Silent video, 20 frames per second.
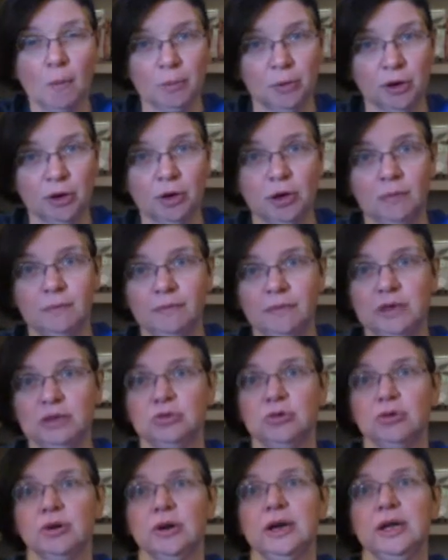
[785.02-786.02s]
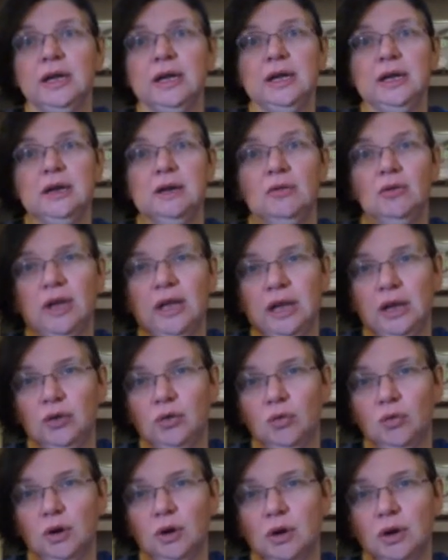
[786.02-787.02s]
upper middle grade and
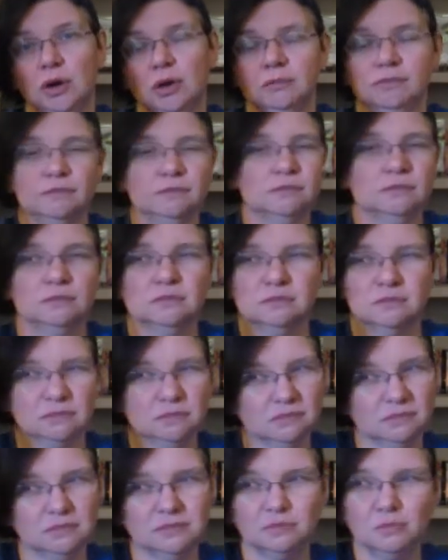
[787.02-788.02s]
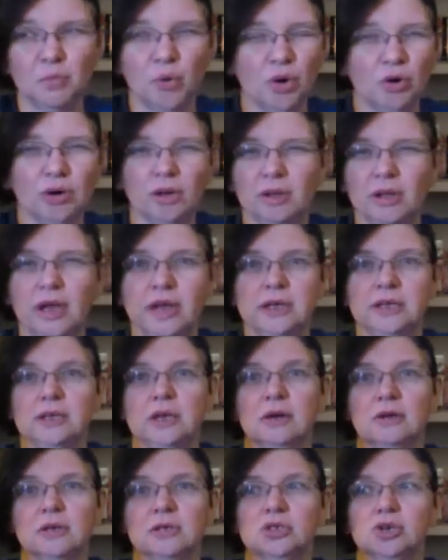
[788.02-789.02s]
or borderline
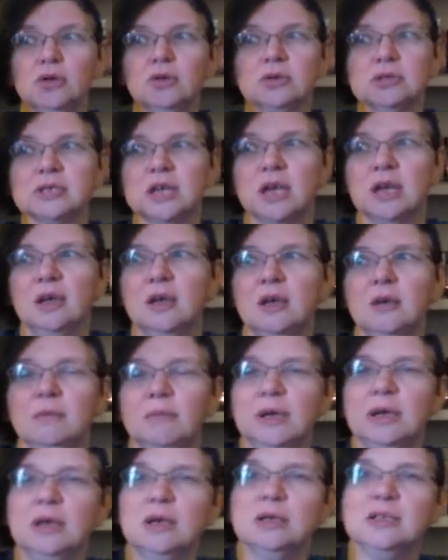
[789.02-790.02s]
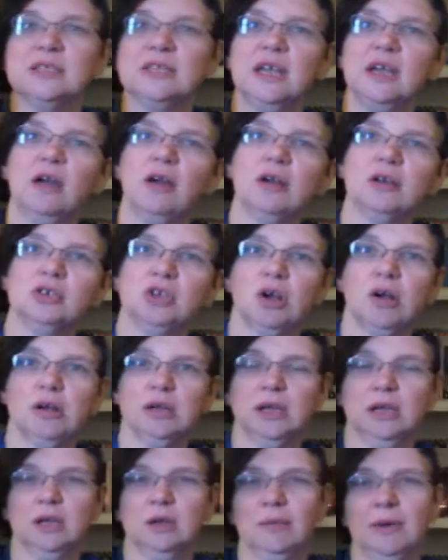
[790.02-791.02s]
young adult because they are
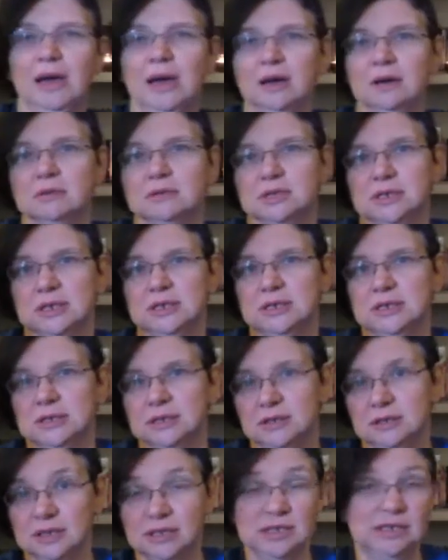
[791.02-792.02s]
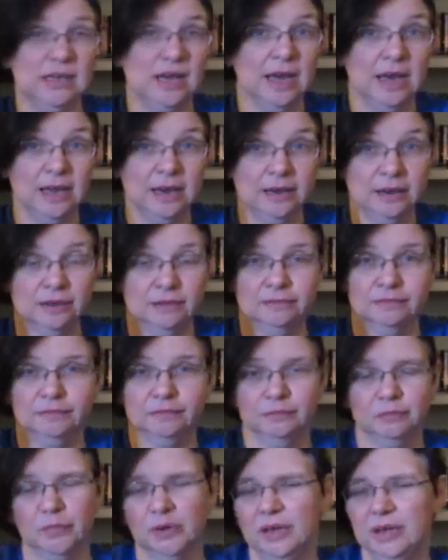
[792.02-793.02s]
talking about the dead.
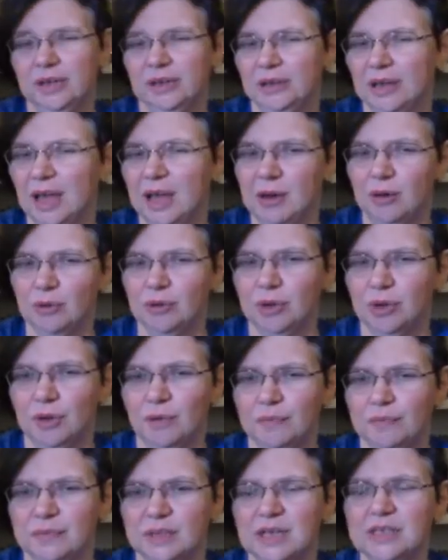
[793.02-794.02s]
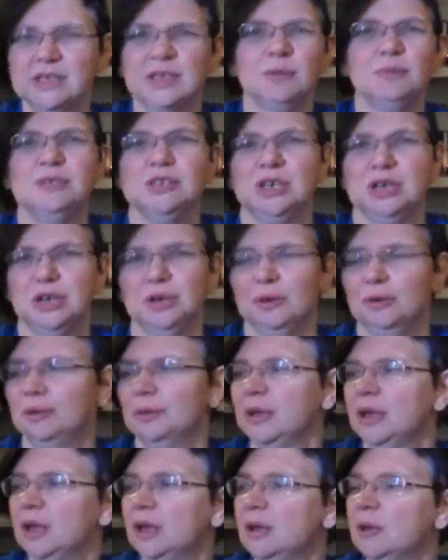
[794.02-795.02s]
But I don't know. That's up to you.
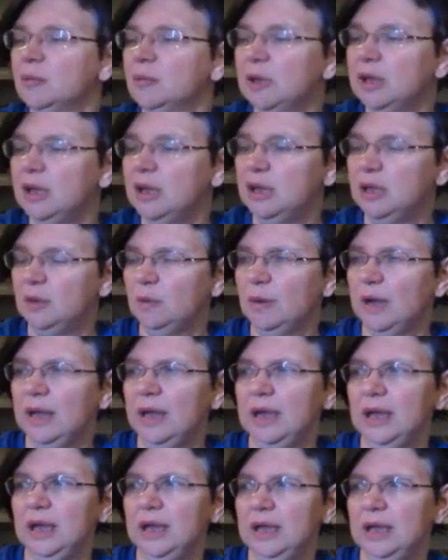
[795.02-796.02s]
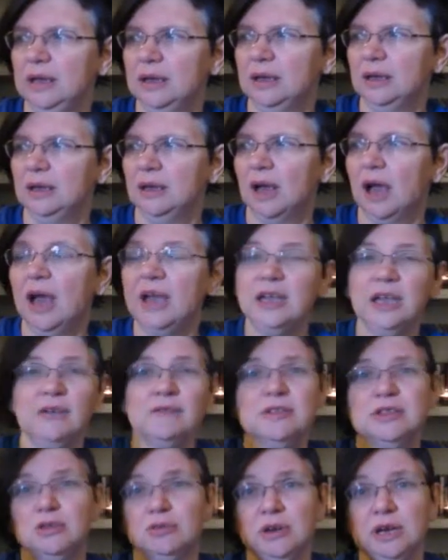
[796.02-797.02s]
But anyway, I
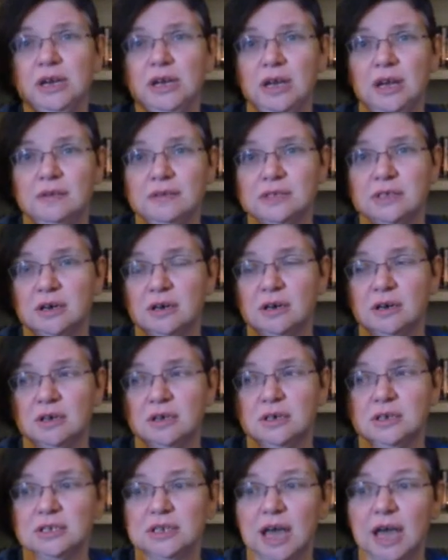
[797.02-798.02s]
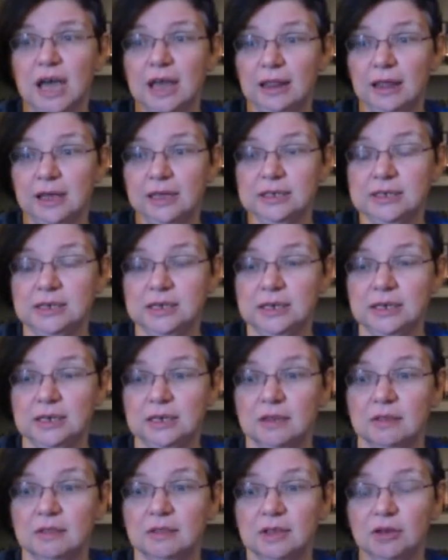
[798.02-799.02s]
gave it 3.5 stars. I liked
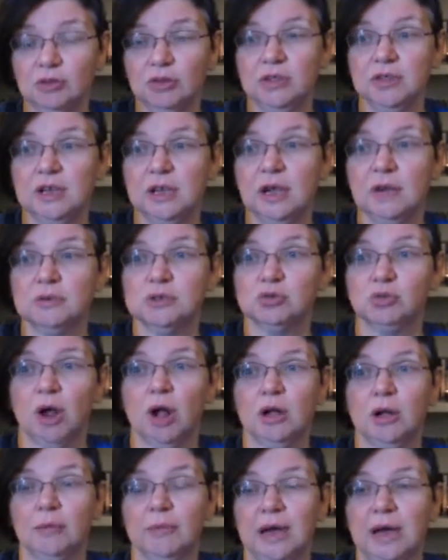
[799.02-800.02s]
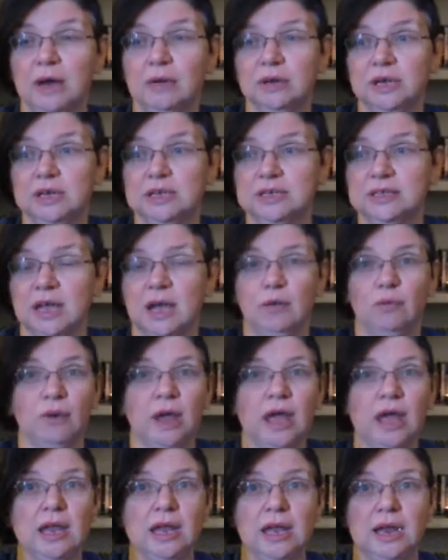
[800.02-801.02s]
it. The only thing I was wrong about is that
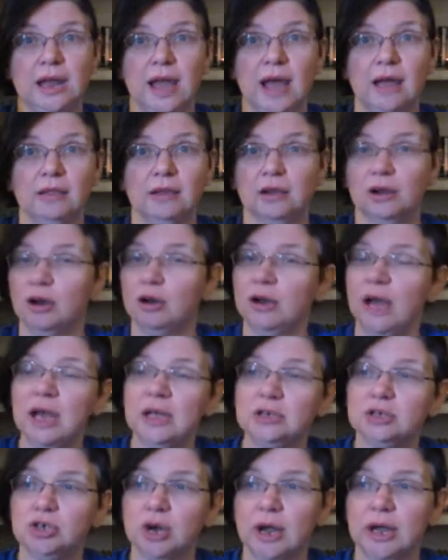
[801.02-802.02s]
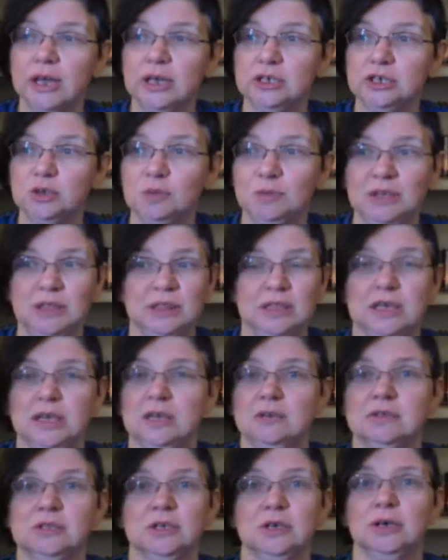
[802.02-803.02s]
Ren and Alec are not trying to be
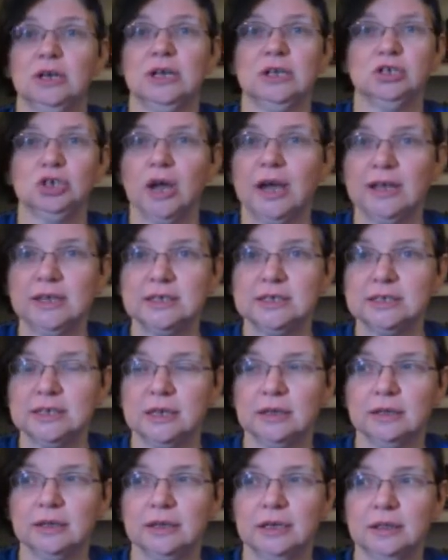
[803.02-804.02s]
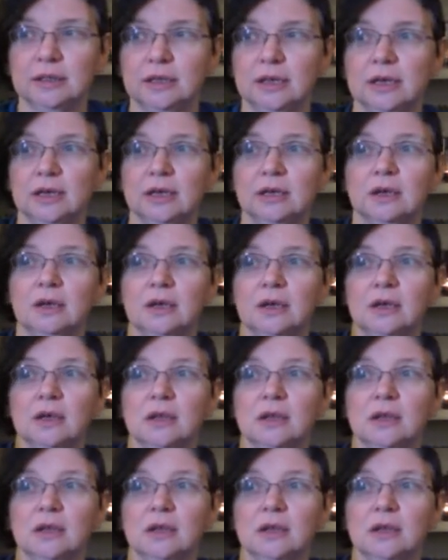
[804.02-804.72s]
thieves. They're not trying to steal anything.